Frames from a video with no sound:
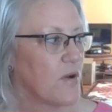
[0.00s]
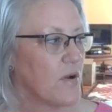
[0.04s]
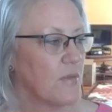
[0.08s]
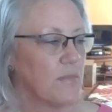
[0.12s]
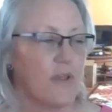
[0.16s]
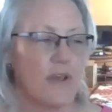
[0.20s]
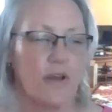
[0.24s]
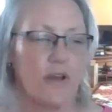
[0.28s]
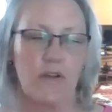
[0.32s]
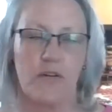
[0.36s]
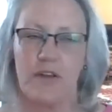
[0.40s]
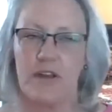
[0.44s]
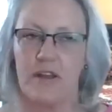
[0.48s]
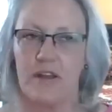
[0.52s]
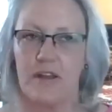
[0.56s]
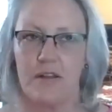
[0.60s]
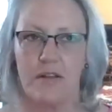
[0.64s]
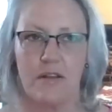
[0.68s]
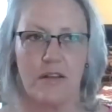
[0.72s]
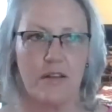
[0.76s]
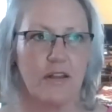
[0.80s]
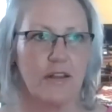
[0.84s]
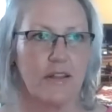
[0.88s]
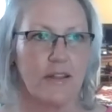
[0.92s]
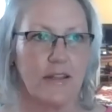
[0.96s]
I'm like,
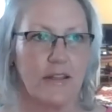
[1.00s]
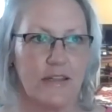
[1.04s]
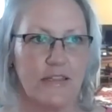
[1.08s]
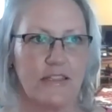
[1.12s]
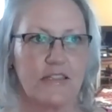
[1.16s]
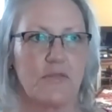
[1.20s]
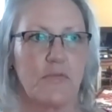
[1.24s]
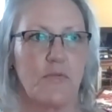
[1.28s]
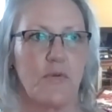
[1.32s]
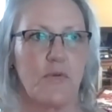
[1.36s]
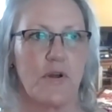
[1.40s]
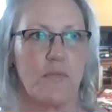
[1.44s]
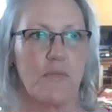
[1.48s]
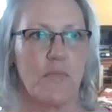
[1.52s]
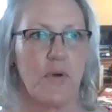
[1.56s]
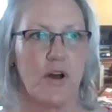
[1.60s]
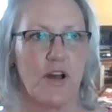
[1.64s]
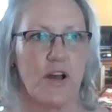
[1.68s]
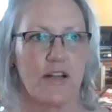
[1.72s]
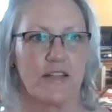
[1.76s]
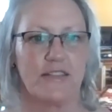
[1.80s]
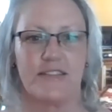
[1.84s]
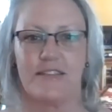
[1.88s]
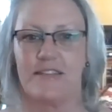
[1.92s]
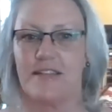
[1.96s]
okay, at least one
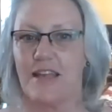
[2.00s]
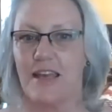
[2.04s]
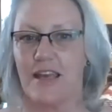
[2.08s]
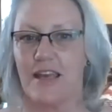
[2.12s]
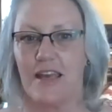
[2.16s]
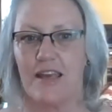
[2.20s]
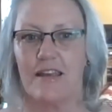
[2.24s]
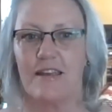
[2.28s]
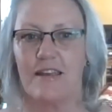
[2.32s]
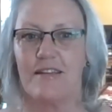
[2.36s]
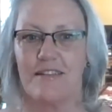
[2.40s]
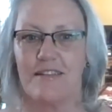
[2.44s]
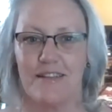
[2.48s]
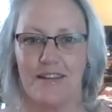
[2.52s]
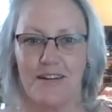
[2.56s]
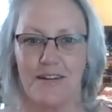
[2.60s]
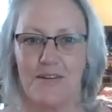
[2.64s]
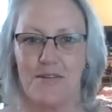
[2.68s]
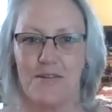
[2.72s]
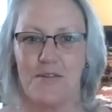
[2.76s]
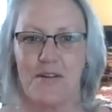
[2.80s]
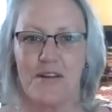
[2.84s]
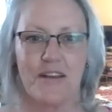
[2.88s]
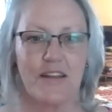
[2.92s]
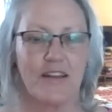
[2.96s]
box a day.
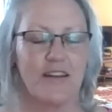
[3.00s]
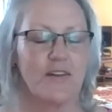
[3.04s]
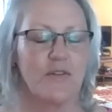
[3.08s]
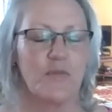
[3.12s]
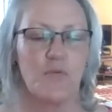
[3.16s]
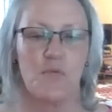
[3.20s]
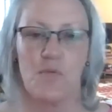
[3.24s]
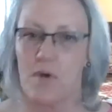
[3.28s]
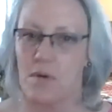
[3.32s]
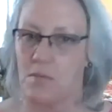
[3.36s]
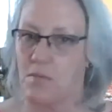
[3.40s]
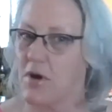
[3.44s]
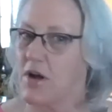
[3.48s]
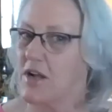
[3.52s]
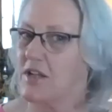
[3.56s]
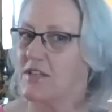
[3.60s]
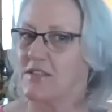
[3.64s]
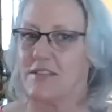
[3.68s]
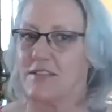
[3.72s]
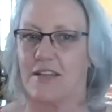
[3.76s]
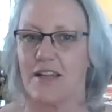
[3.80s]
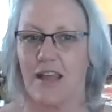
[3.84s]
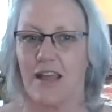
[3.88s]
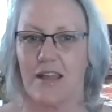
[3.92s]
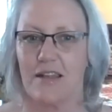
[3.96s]
Oh, I got to do one
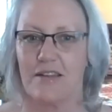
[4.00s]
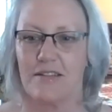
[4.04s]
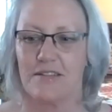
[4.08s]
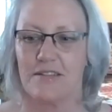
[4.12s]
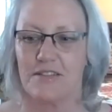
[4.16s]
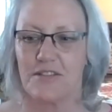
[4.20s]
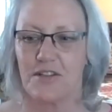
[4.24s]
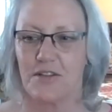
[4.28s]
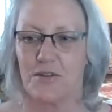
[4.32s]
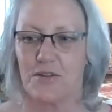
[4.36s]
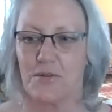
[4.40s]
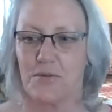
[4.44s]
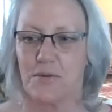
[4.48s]
box a day, so